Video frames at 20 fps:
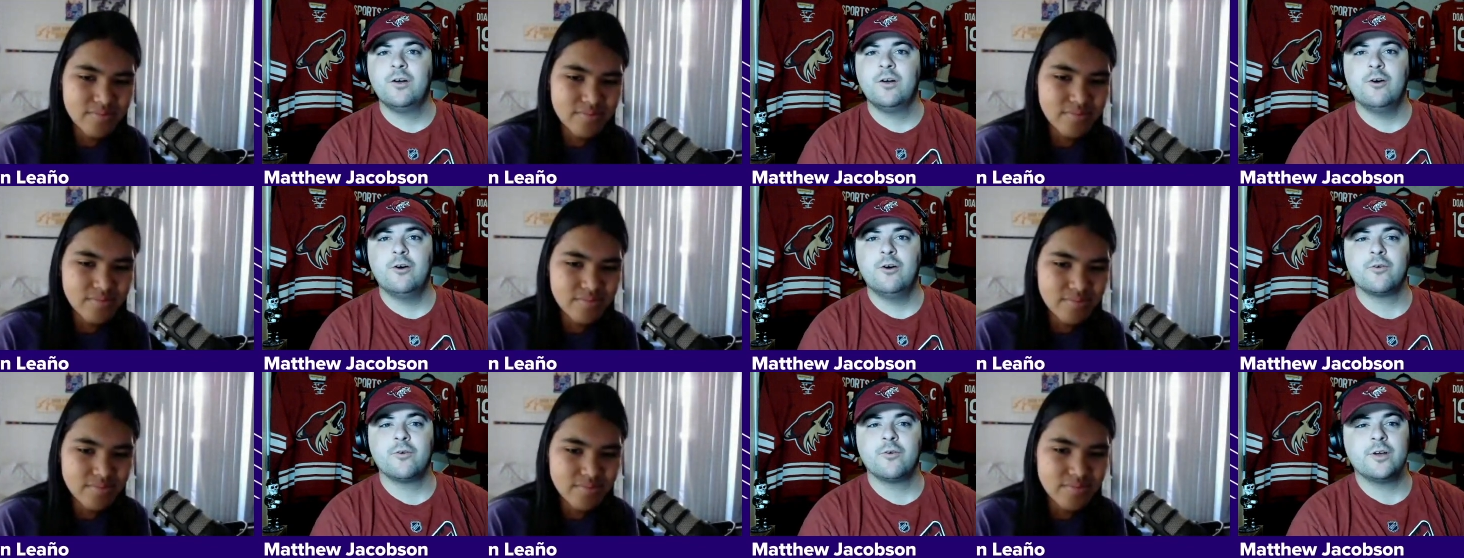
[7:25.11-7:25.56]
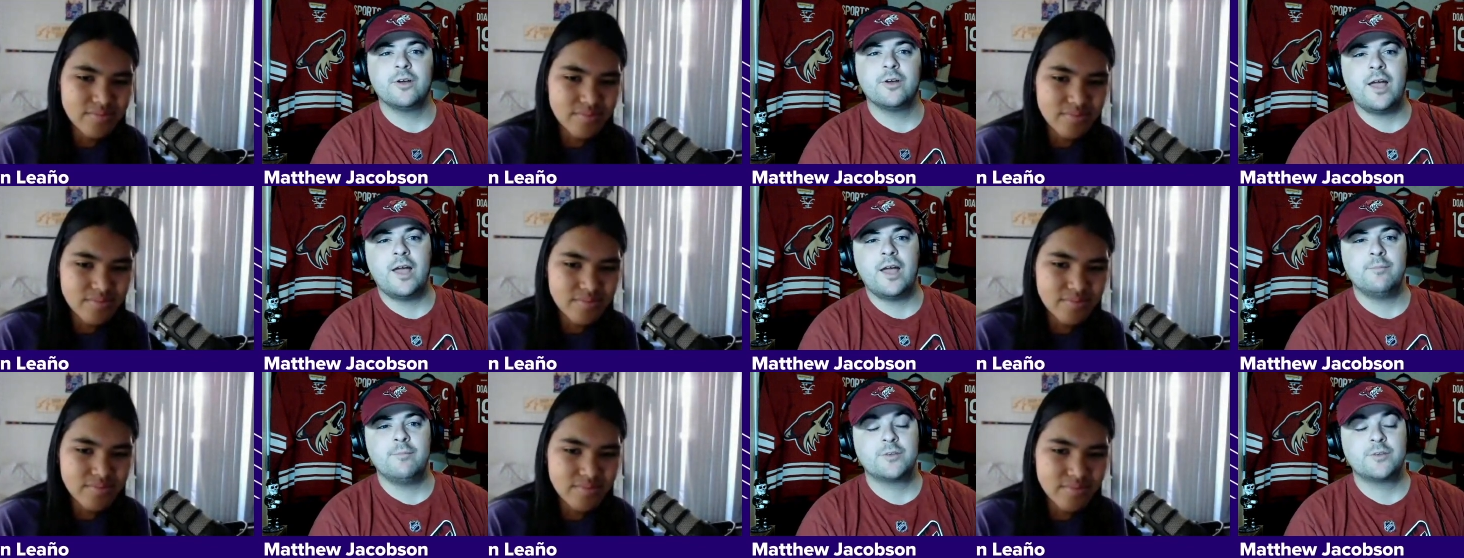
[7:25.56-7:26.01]
Speaker 1: over
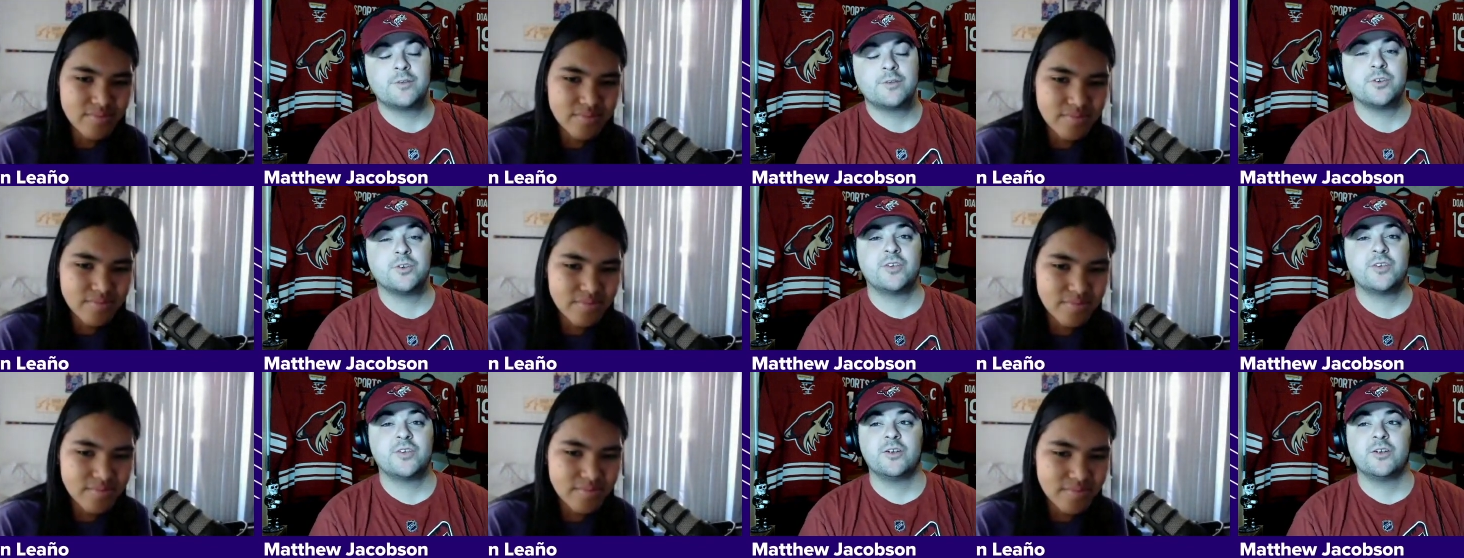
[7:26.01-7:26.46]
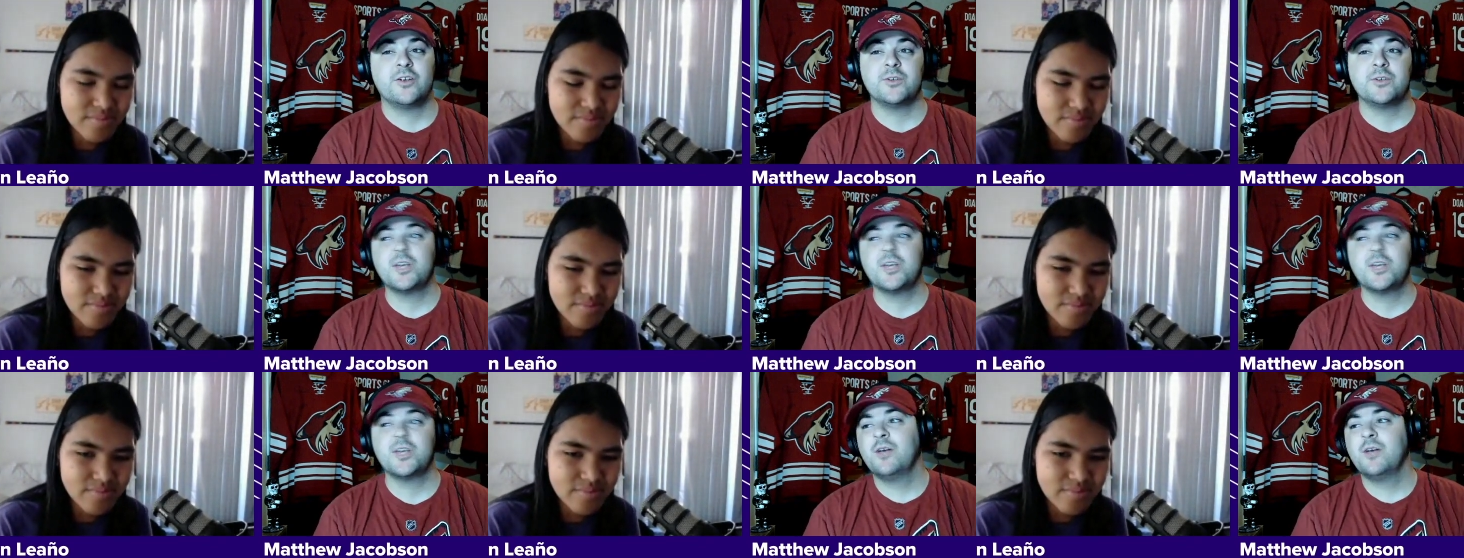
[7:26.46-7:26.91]
at Metro Center,
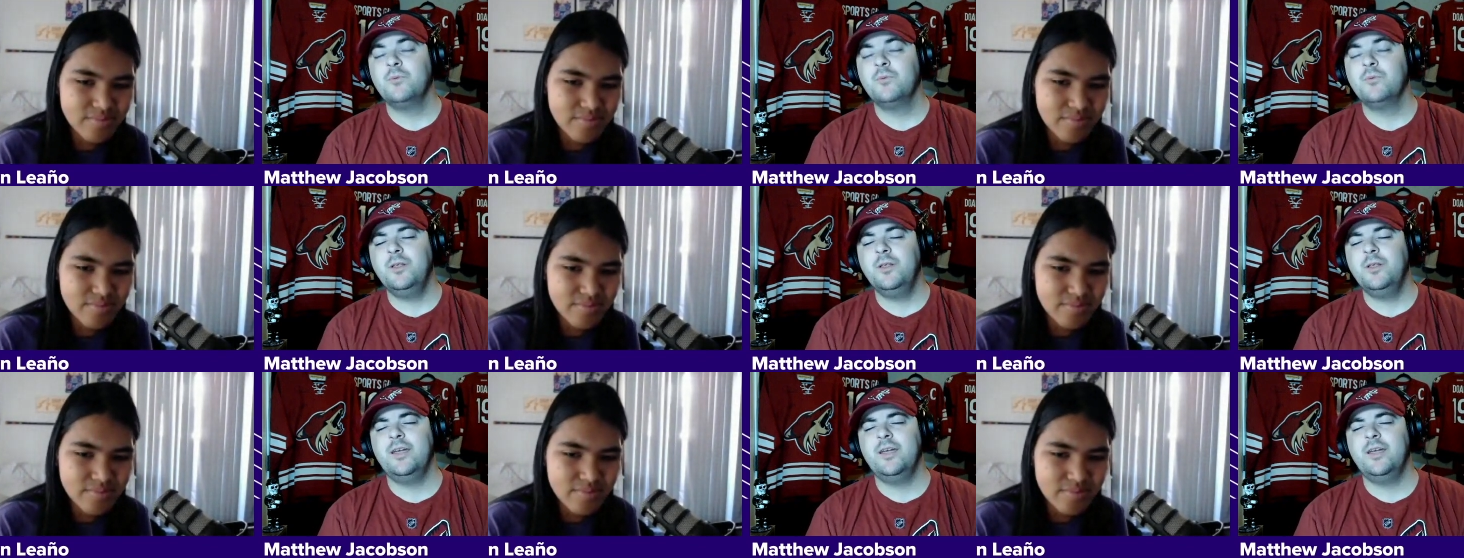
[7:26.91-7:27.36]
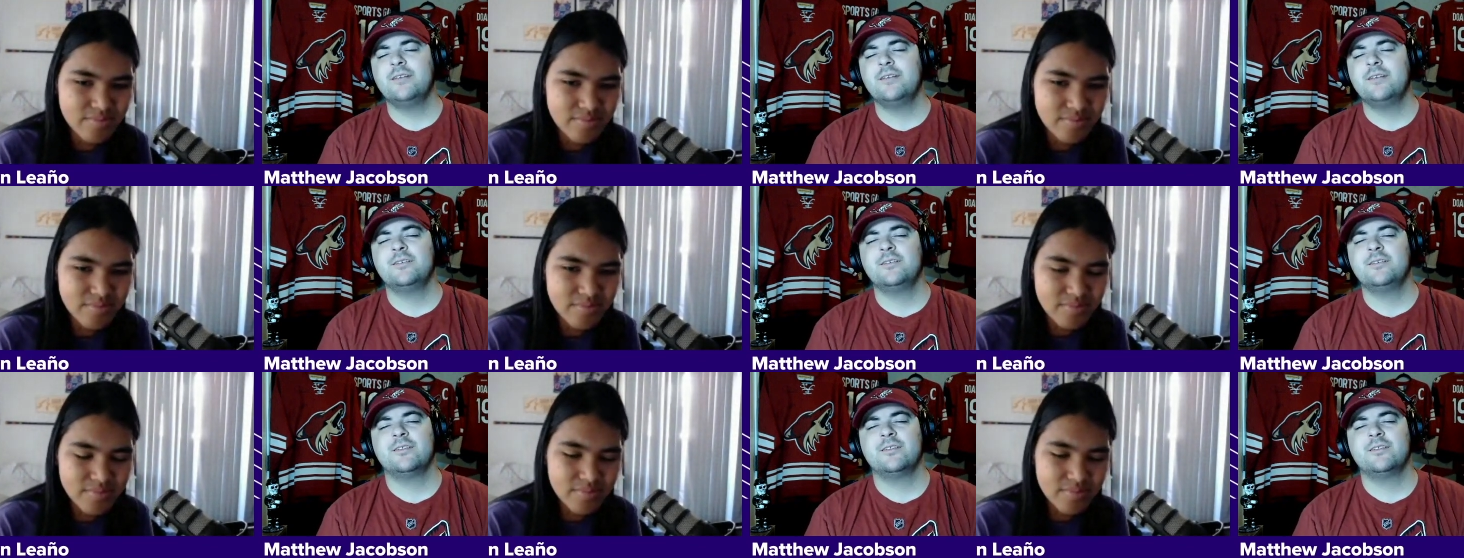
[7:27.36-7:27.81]
which really
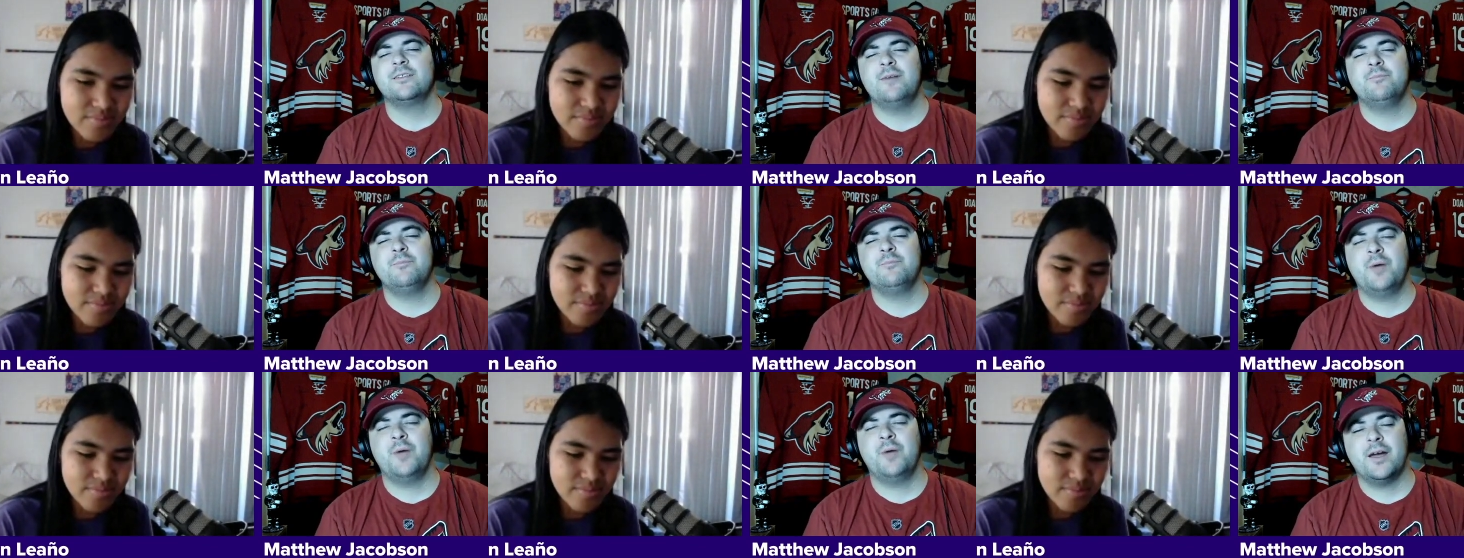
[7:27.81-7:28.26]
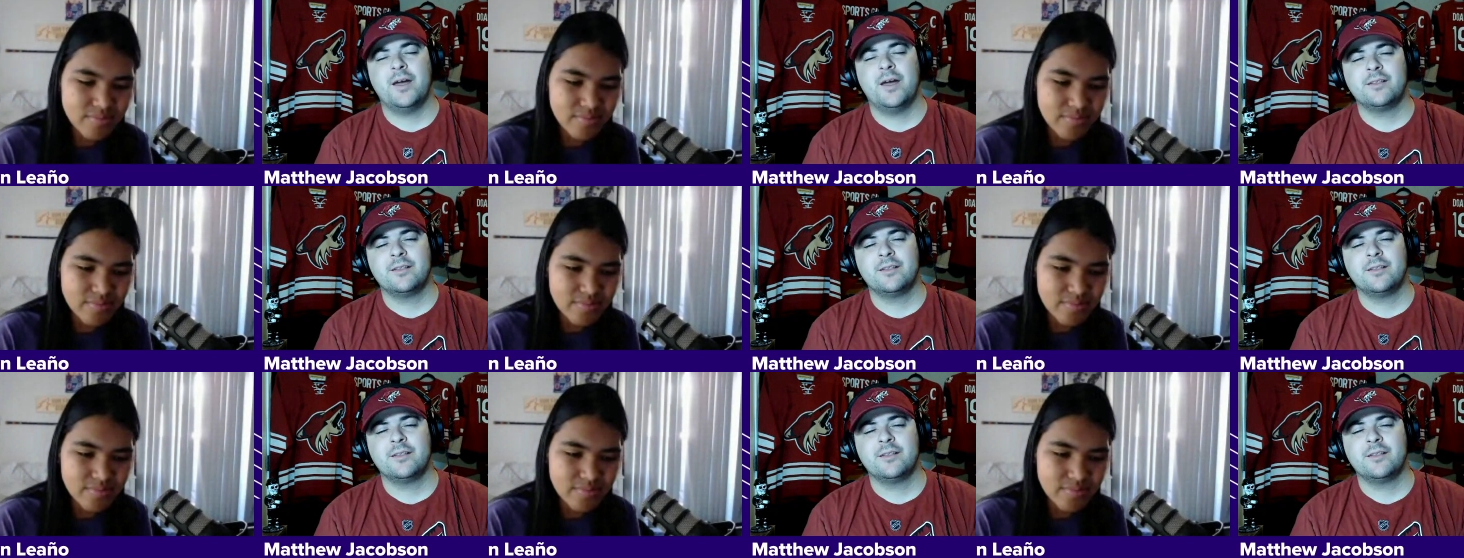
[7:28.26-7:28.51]
isn't that bad.